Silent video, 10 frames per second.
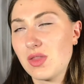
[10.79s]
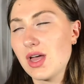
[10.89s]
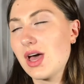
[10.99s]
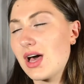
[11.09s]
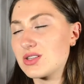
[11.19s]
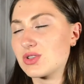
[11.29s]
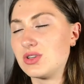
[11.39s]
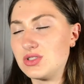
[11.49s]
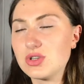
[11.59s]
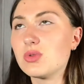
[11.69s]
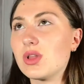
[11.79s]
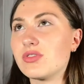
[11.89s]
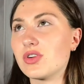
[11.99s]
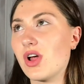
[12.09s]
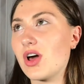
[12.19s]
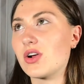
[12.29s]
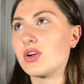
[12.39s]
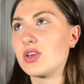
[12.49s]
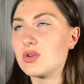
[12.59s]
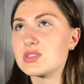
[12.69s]
They ask, do you love your daughter?
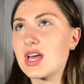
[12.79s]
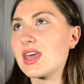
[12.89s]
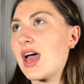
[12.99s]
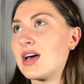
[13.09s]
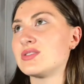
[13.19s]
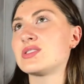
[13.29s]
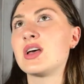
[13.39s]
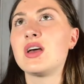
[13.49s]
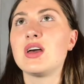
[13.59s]
You say yes.